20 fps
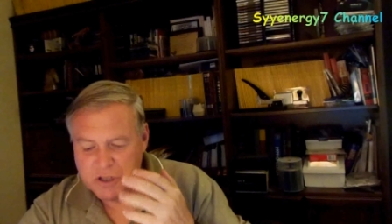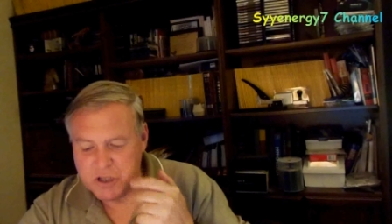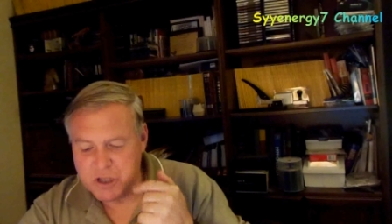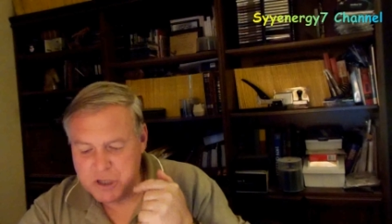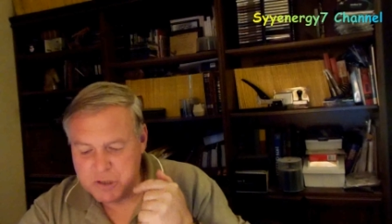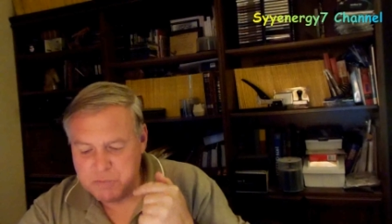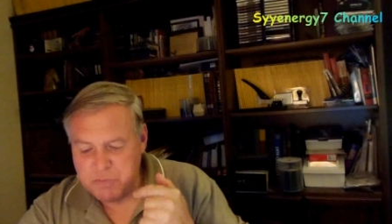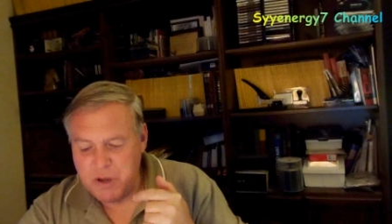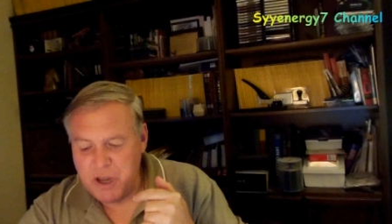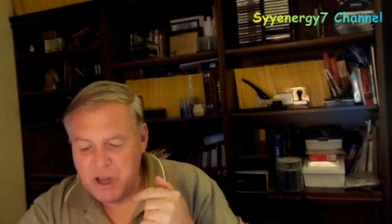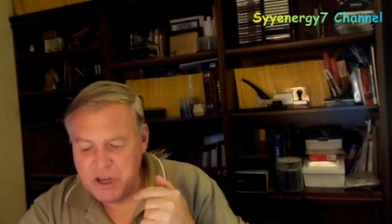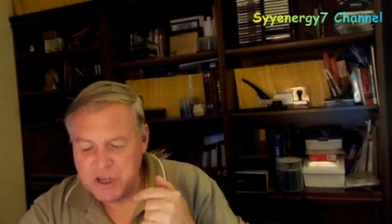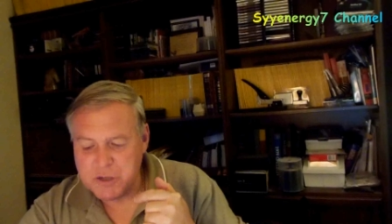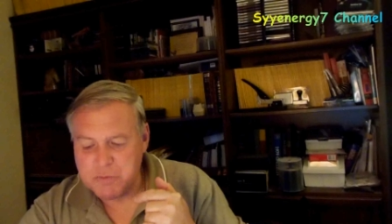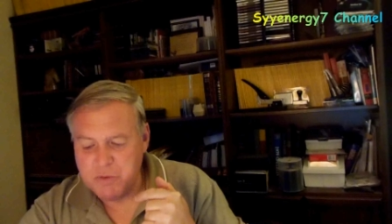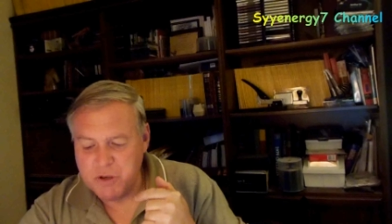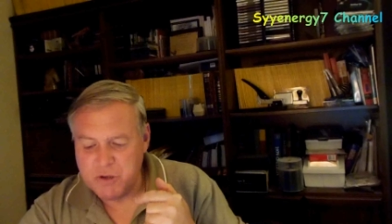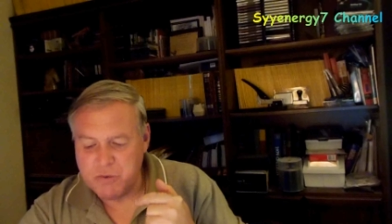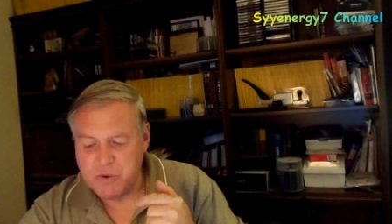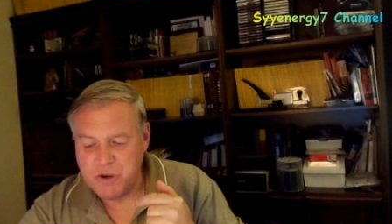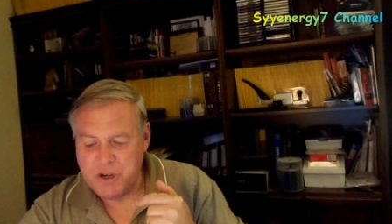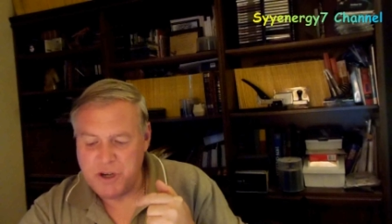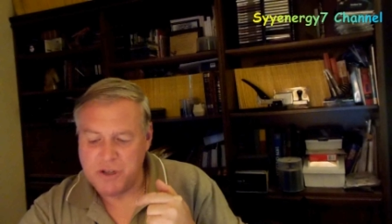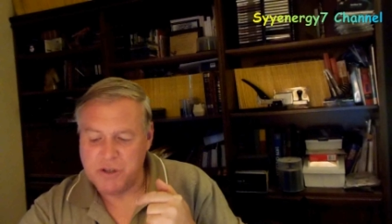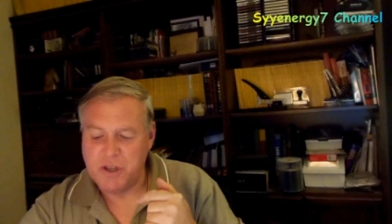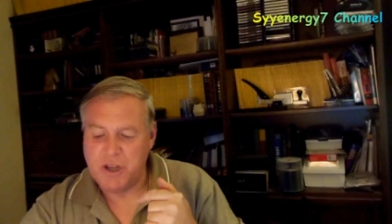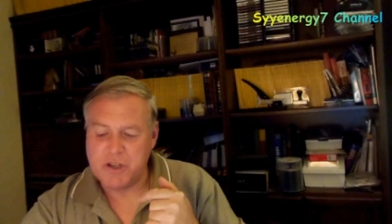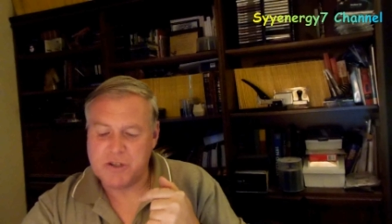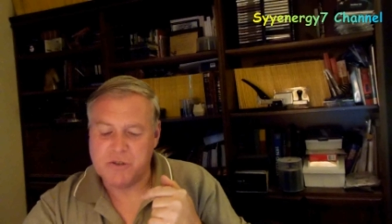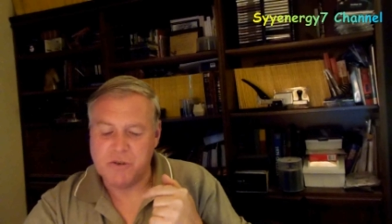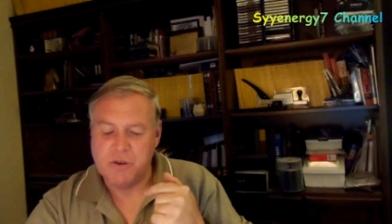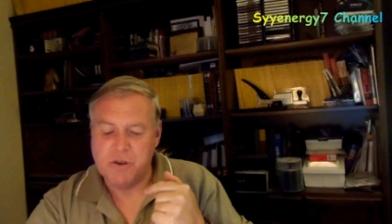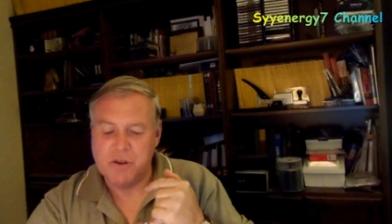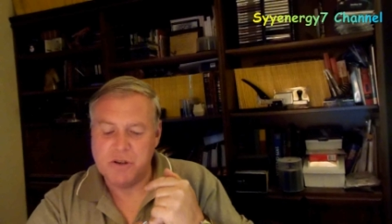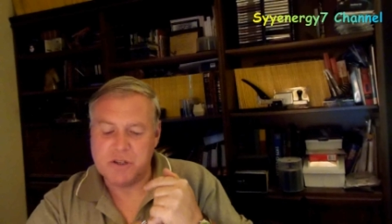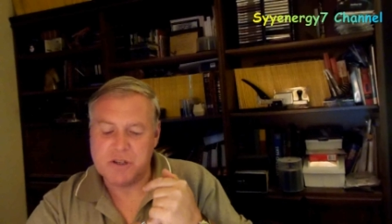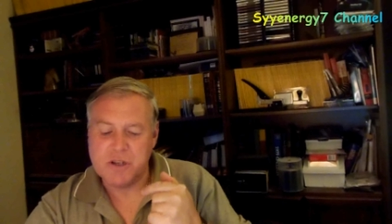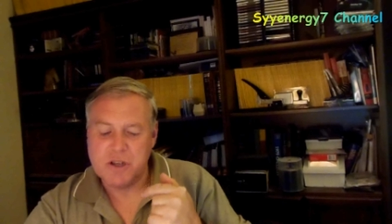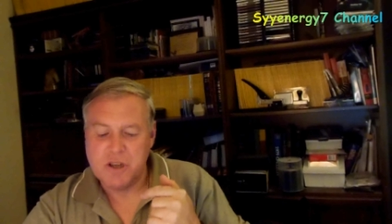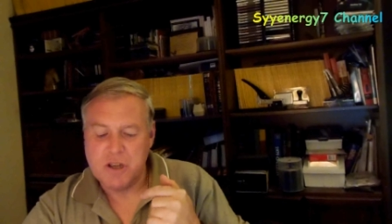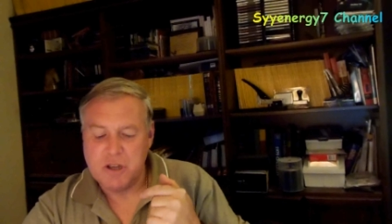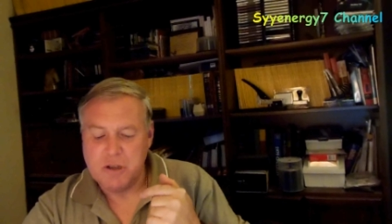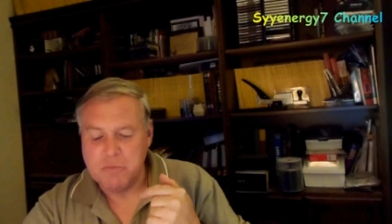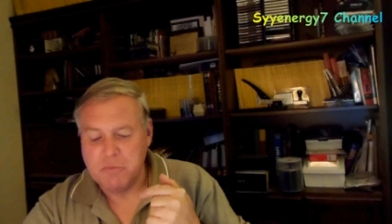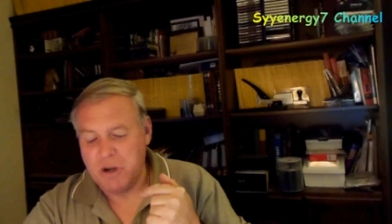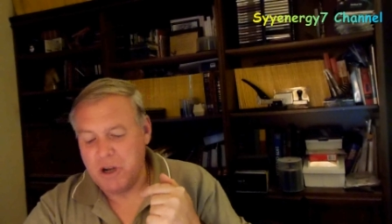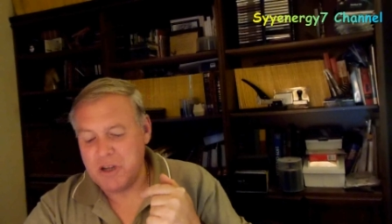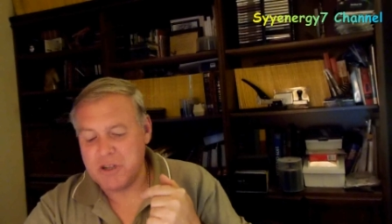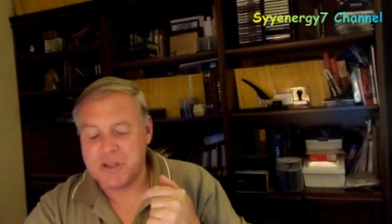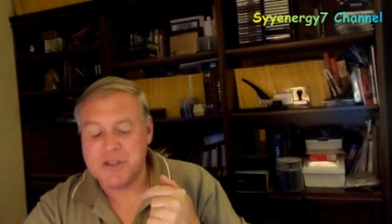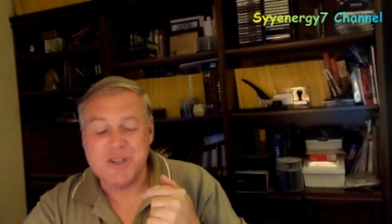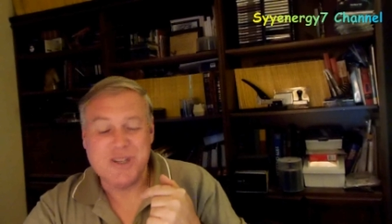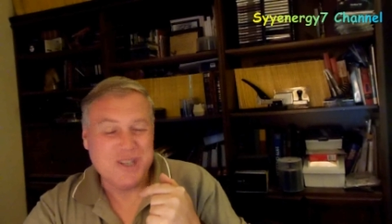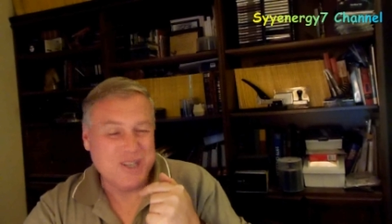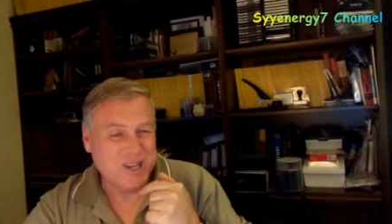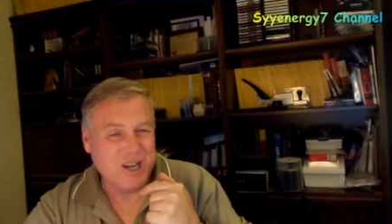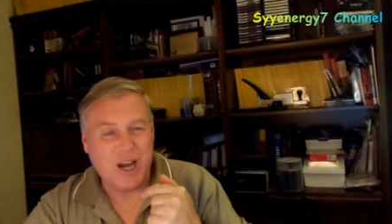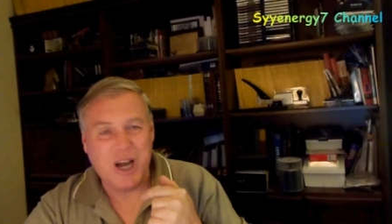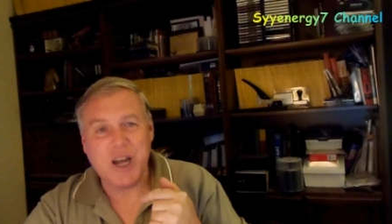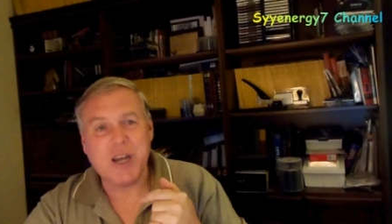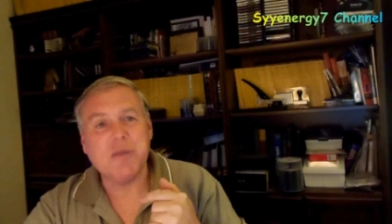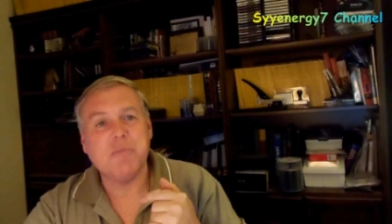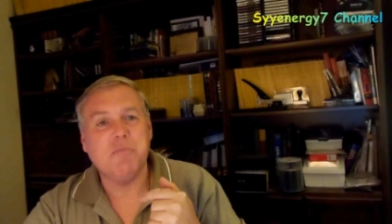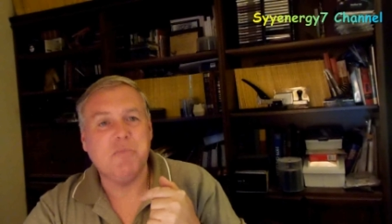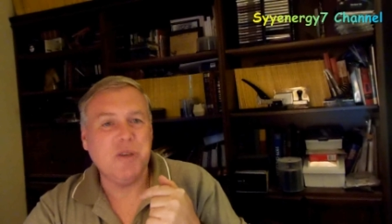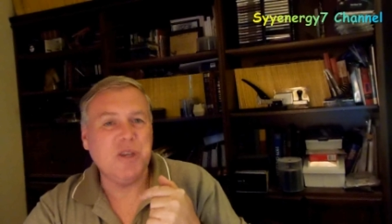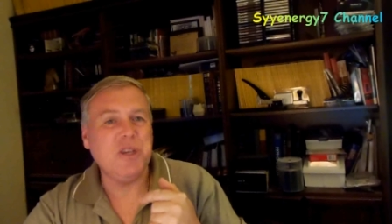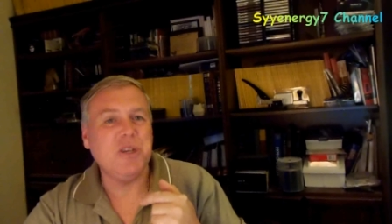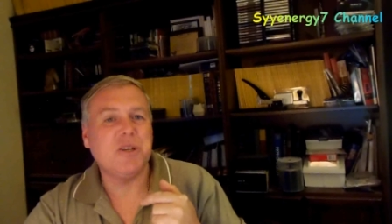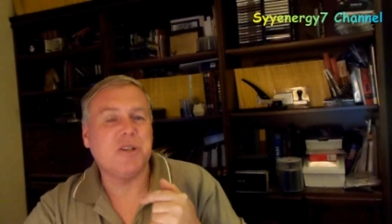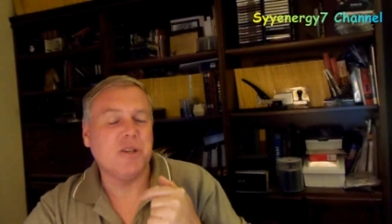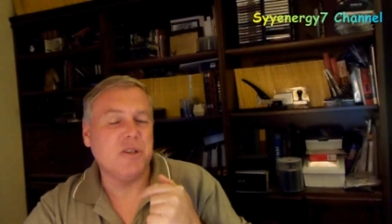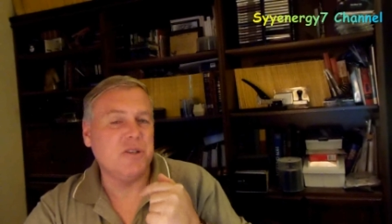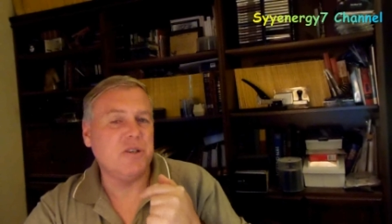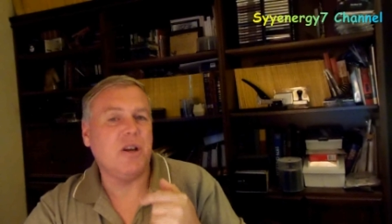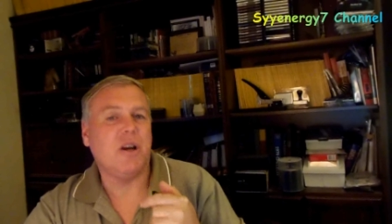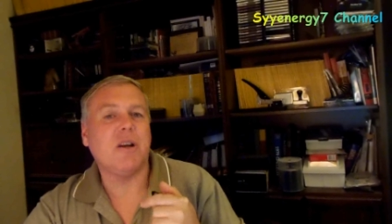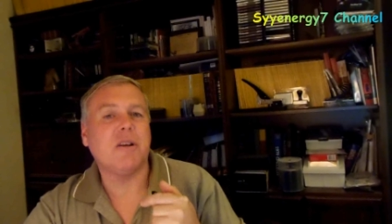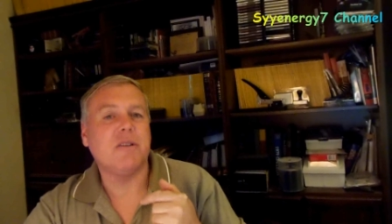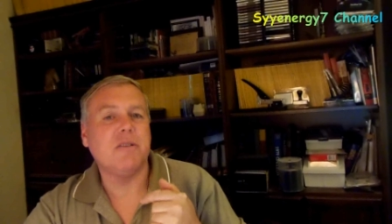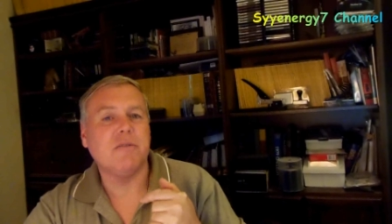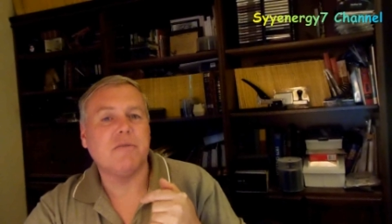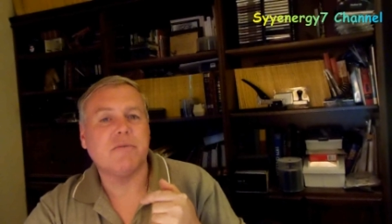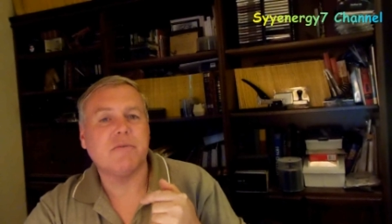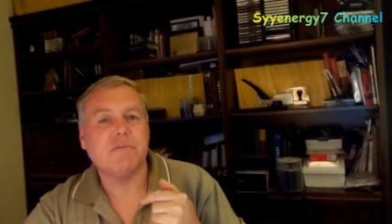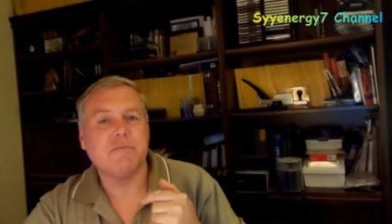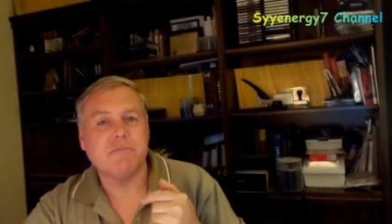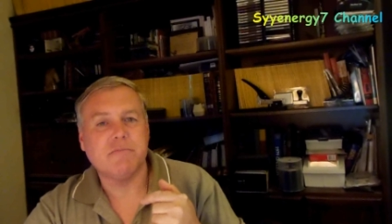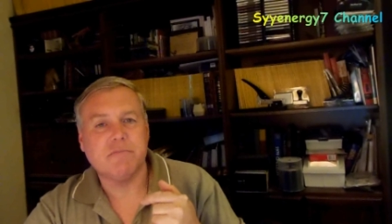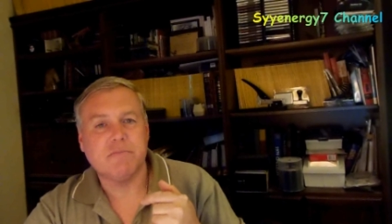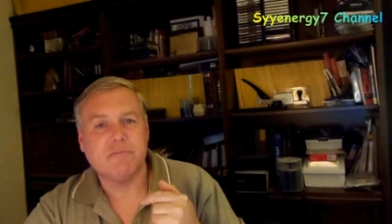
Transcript: the space between the electrodes must not be conductive.